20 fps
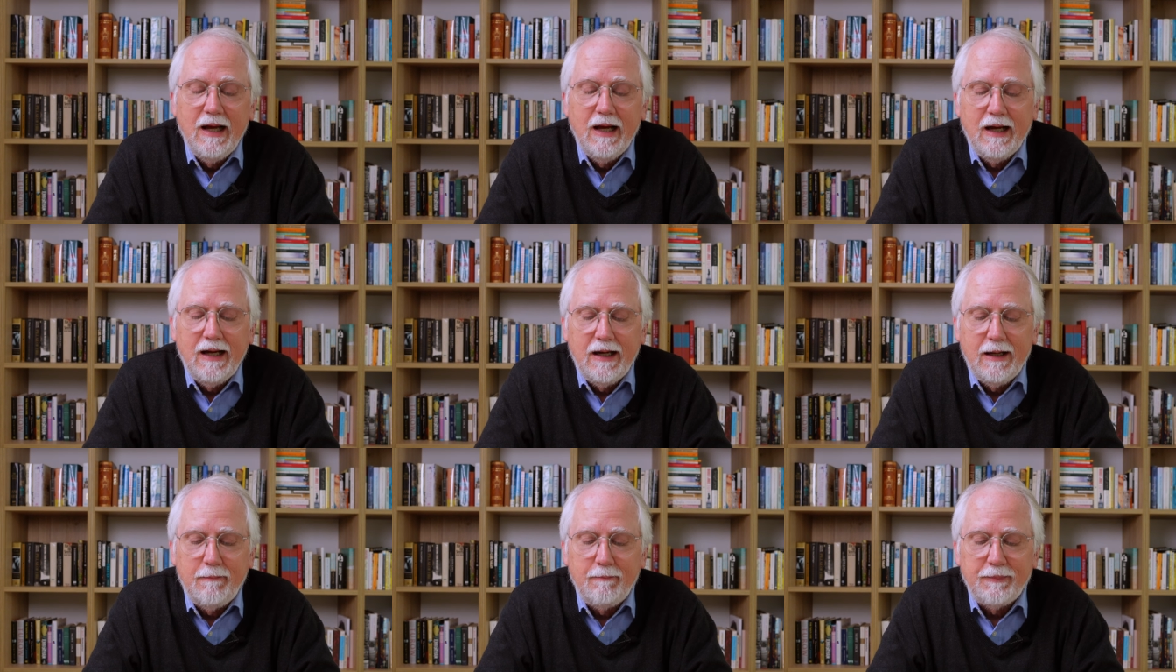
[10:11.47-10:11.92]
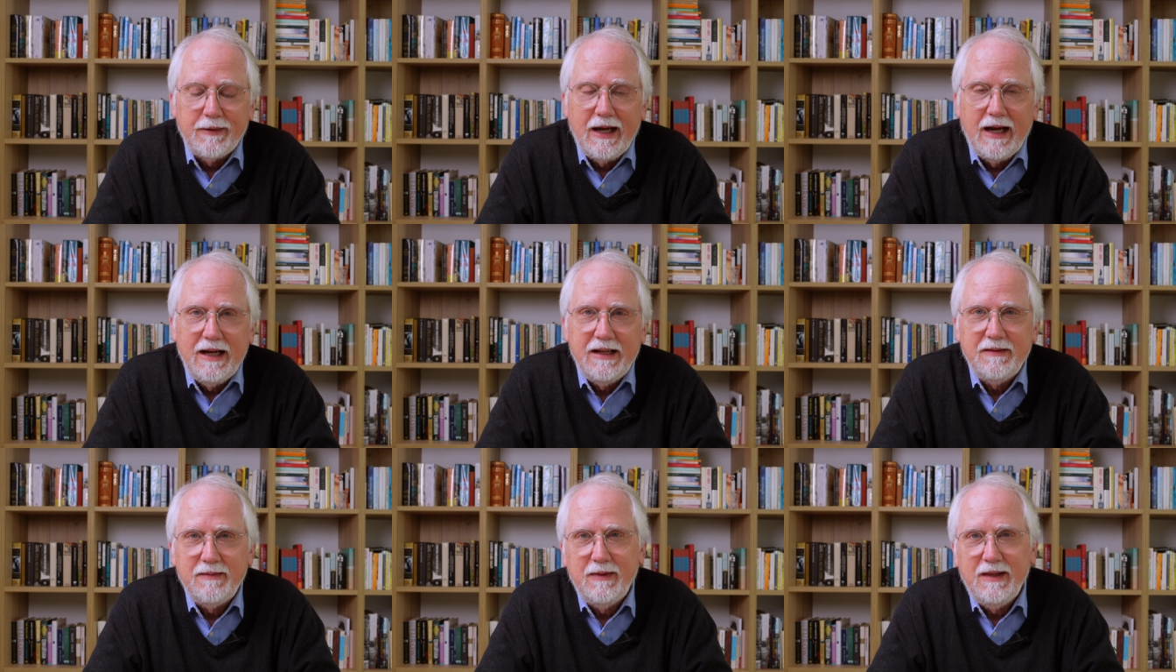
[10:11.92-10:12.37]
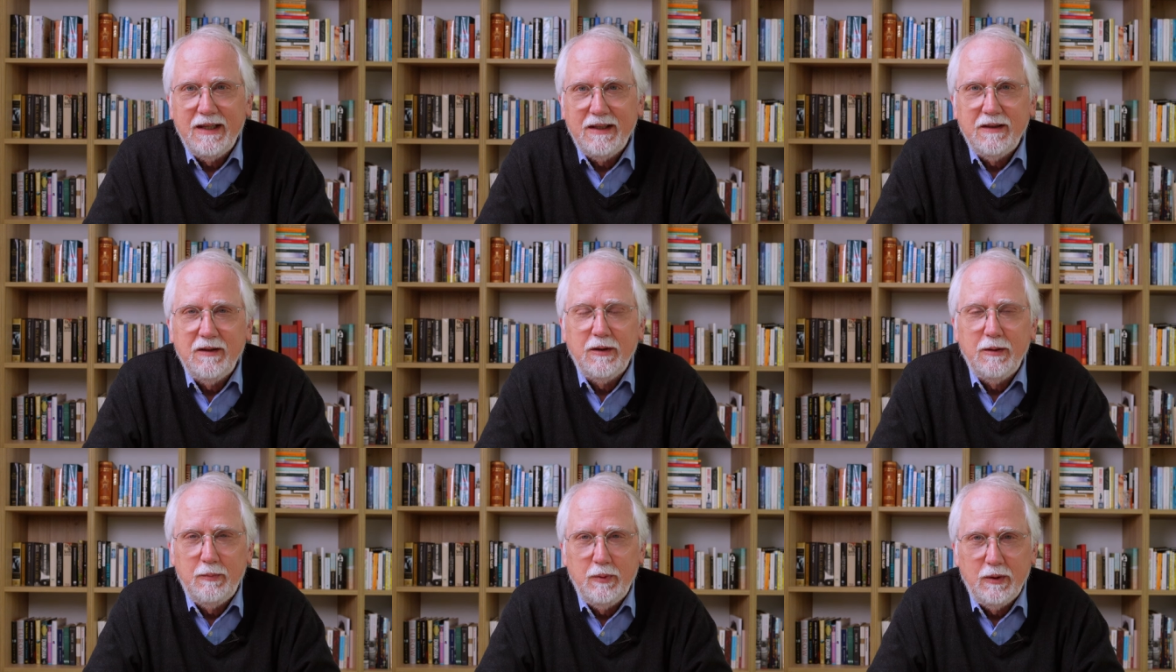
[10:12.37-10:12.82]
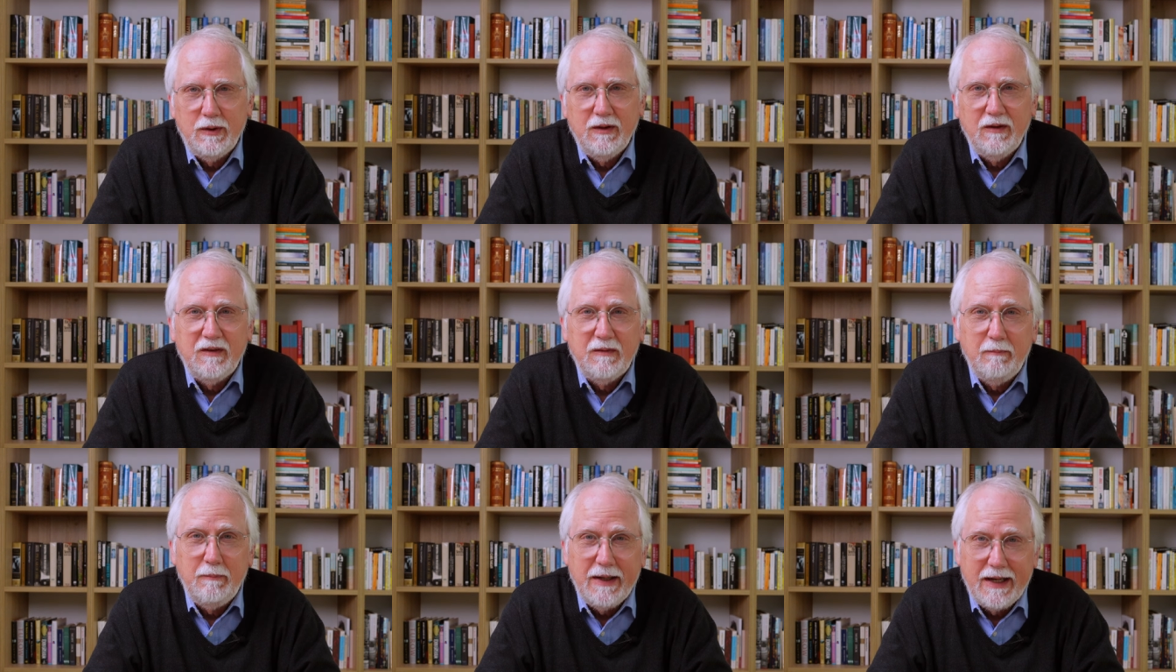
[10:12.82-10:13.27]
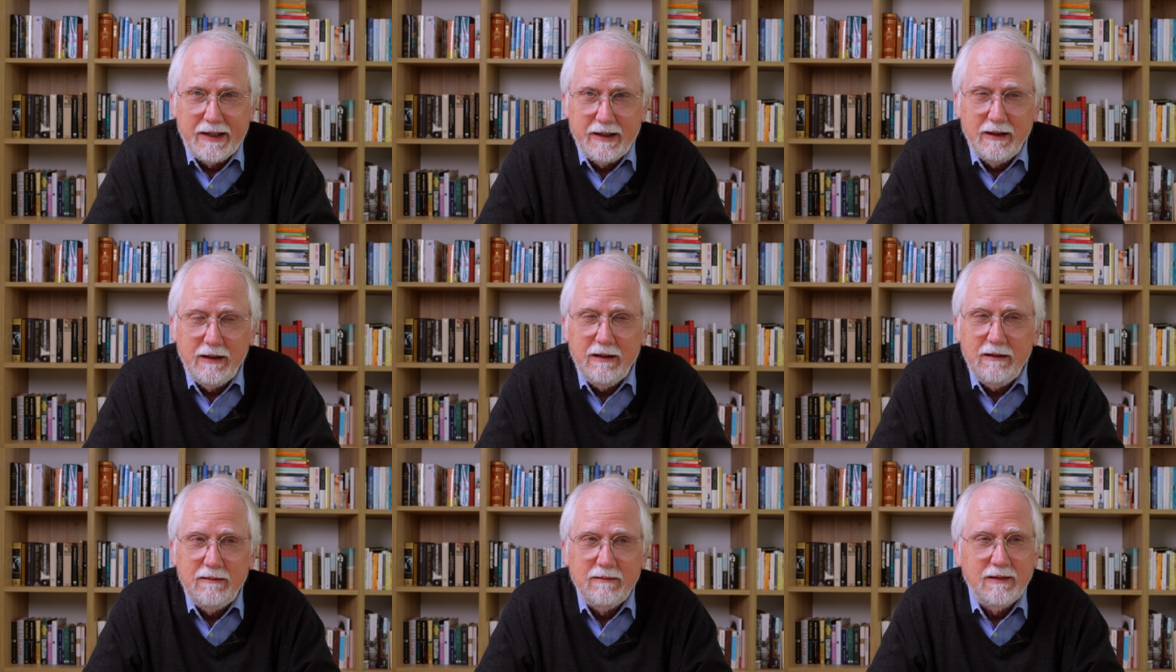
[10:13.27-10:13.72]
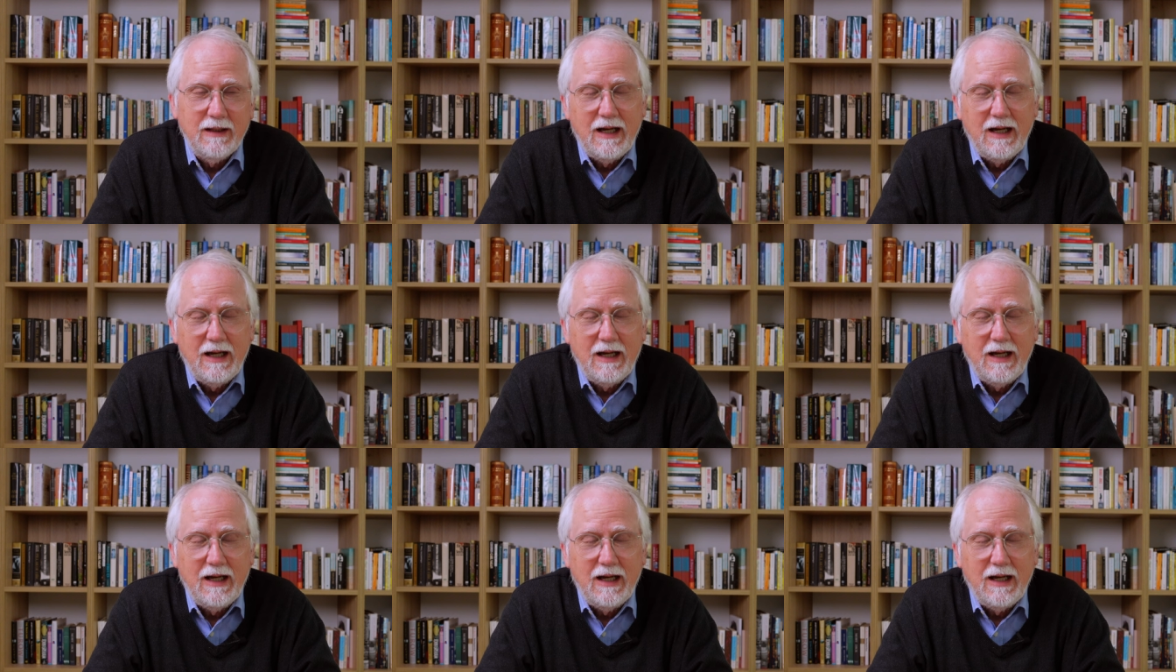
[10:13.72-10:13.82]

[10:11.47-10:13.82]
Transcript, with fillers: um, I think that the book is better,